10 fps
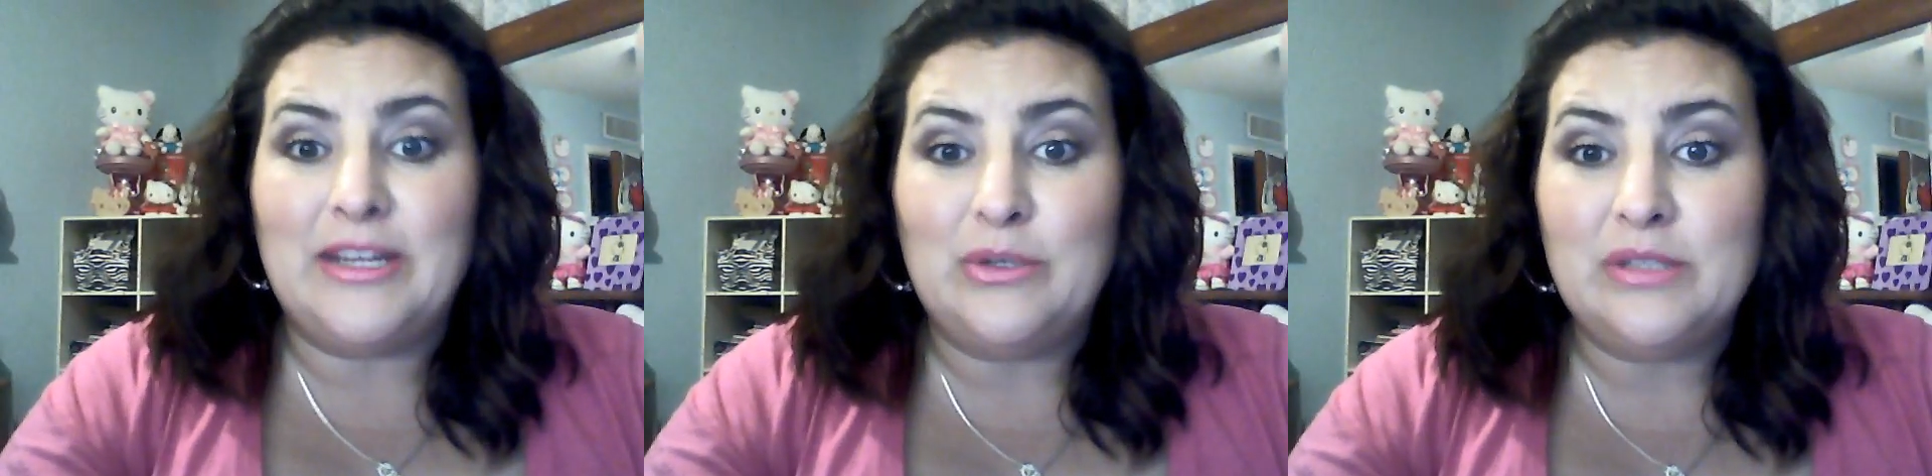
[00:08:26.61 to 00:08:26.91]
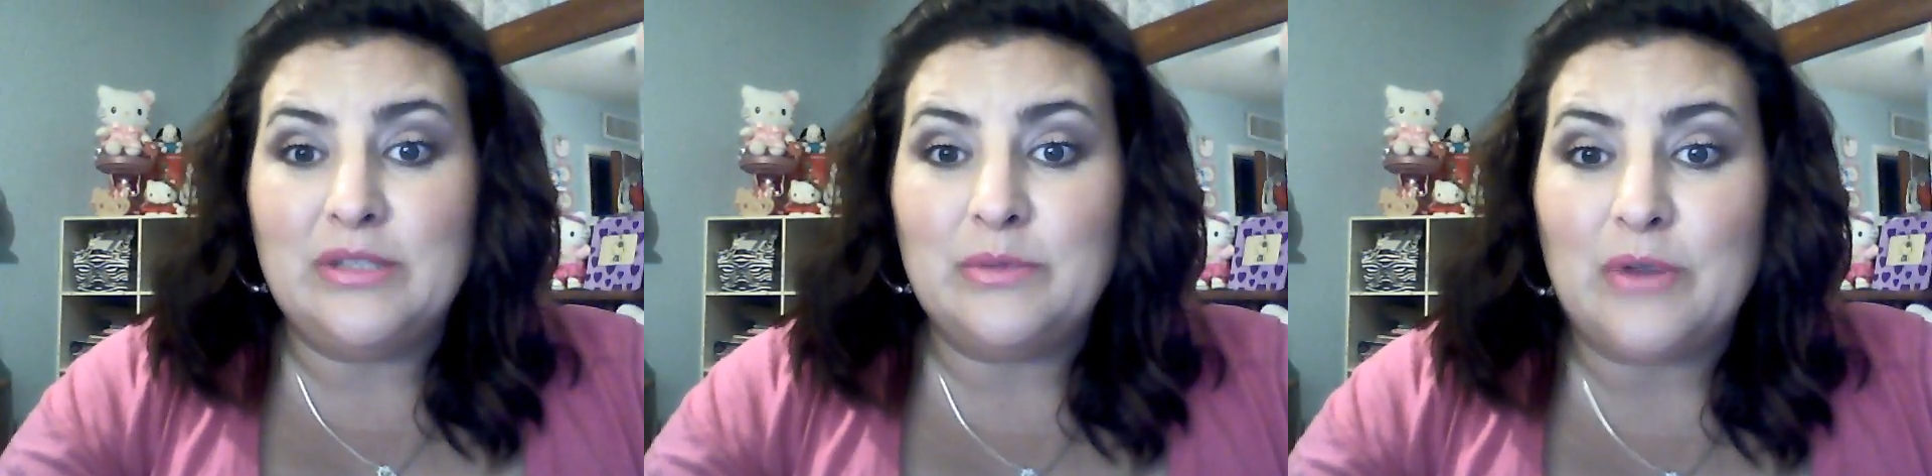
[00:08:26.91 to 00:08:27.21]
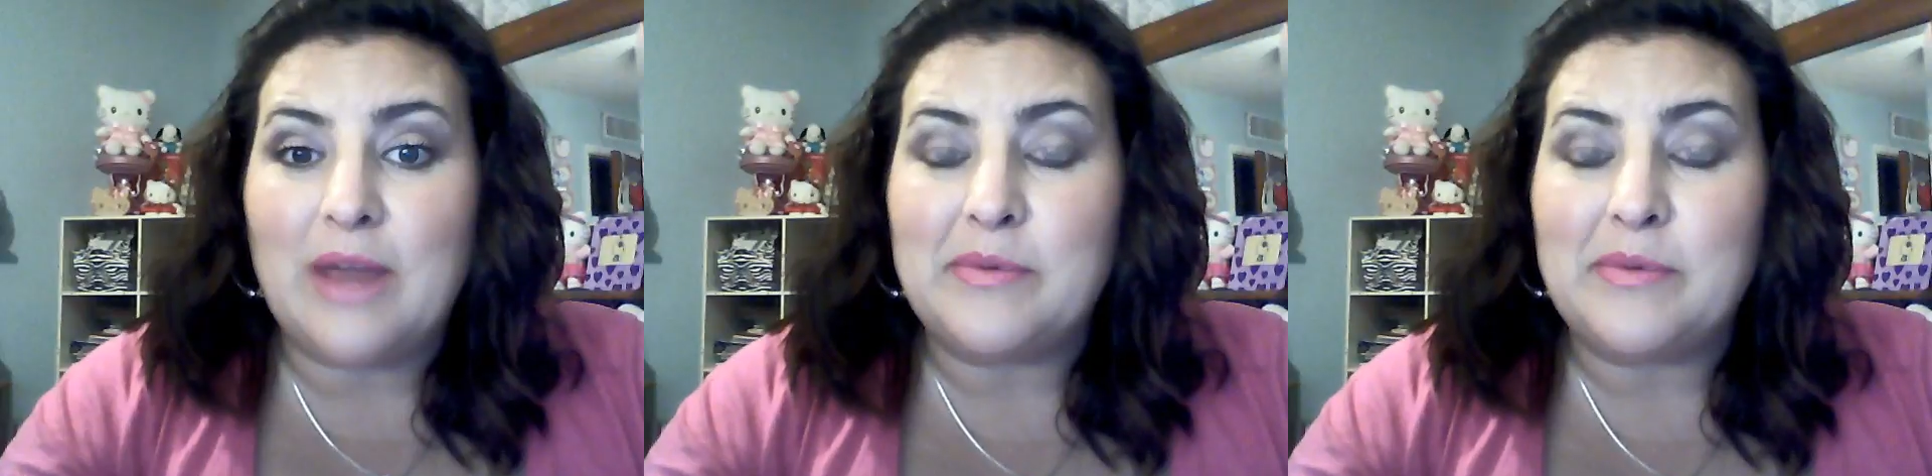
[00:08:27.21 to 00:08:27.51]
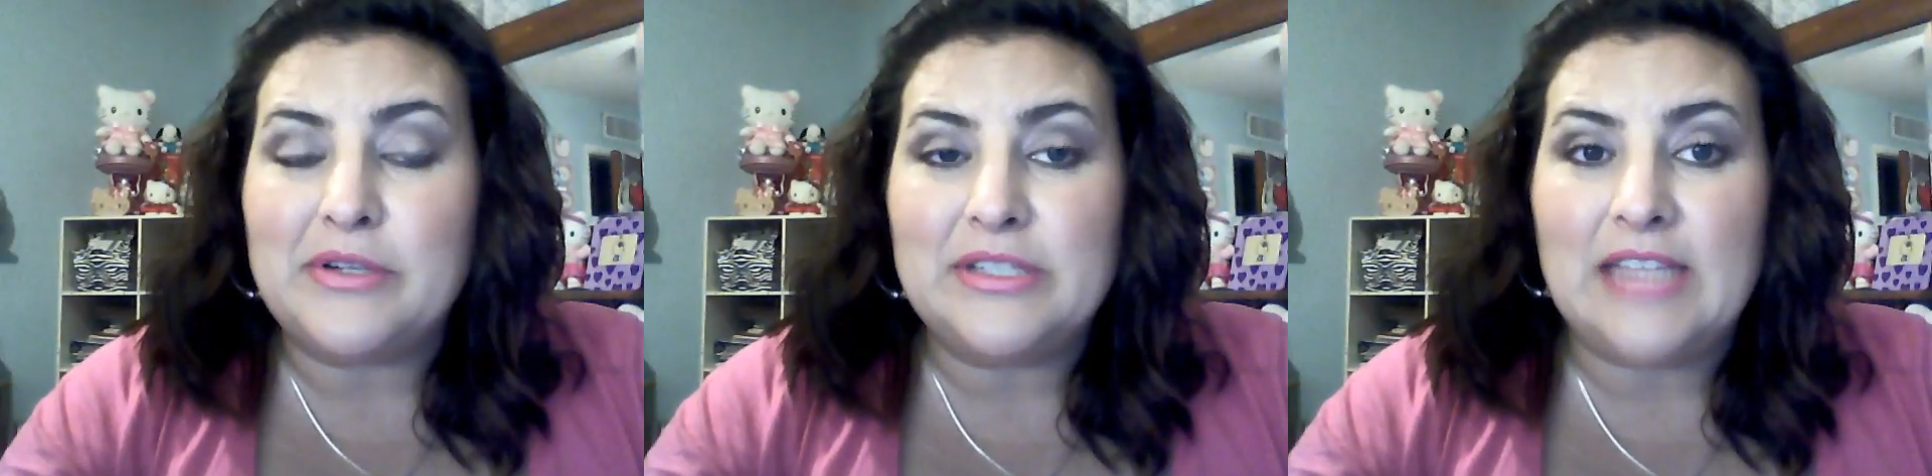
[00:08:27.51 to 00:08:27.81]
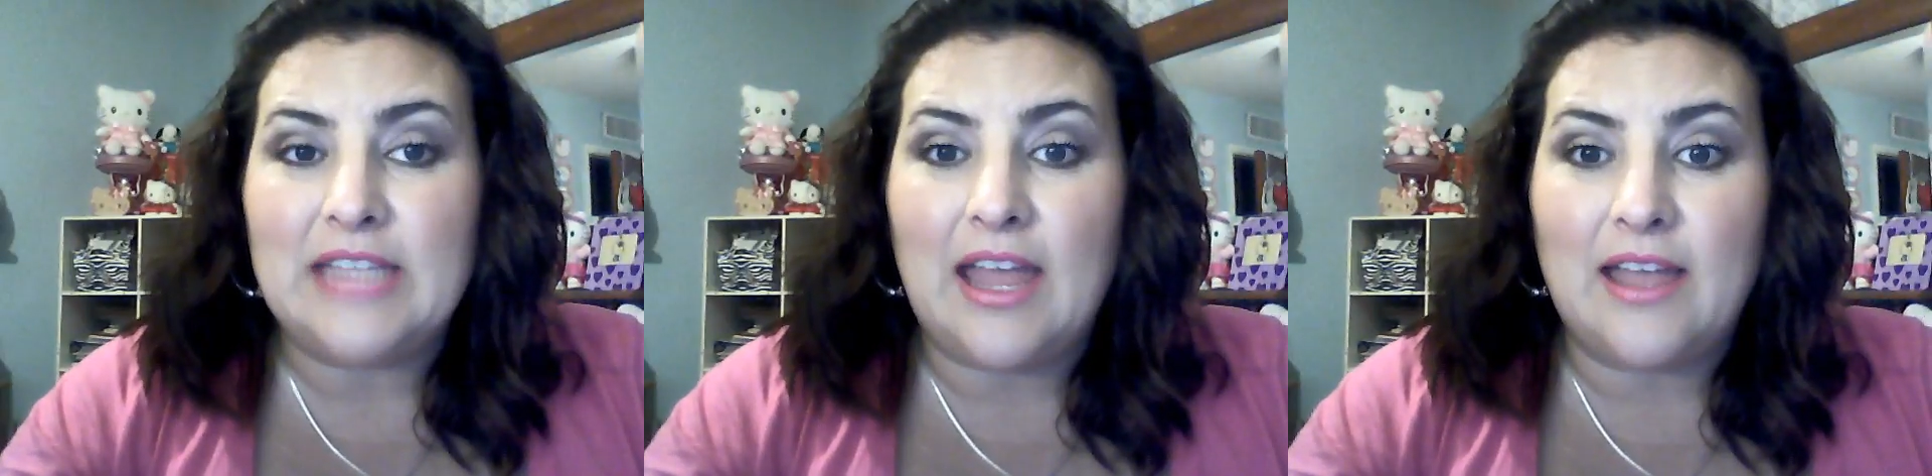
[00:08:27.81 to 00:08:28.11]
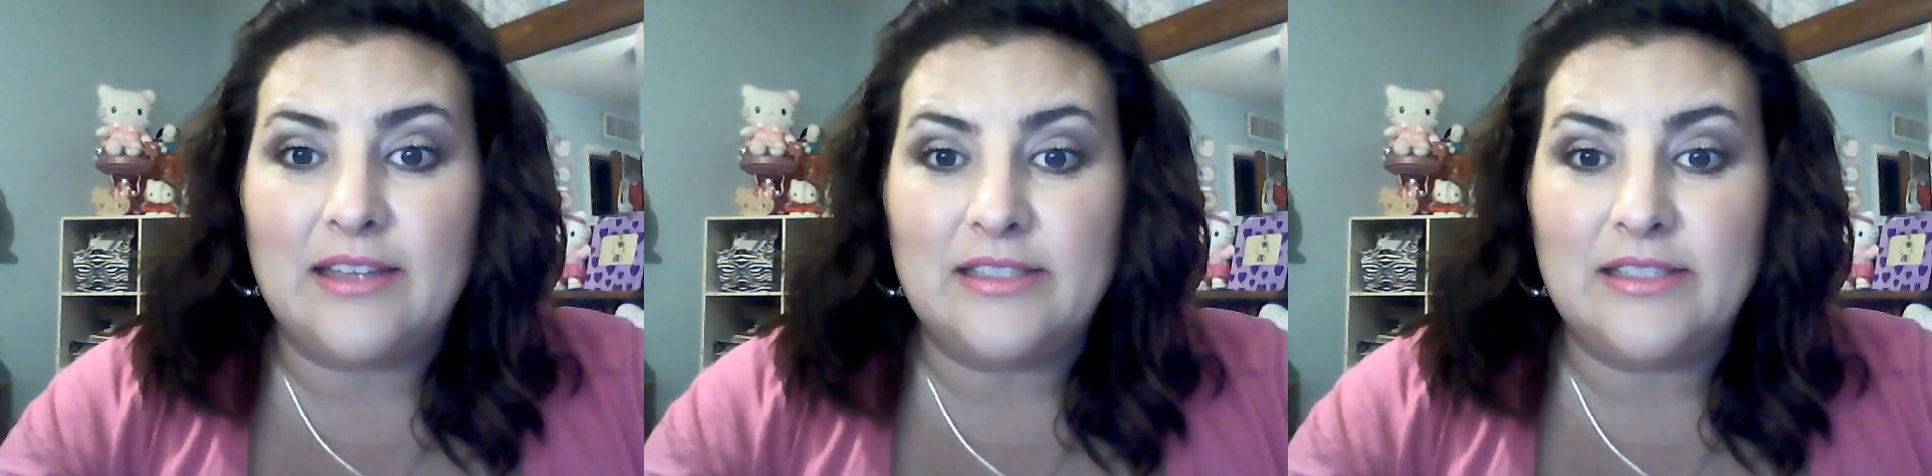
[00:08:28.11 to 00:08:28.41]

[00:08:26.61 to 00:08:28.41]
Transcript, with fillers: subscribers and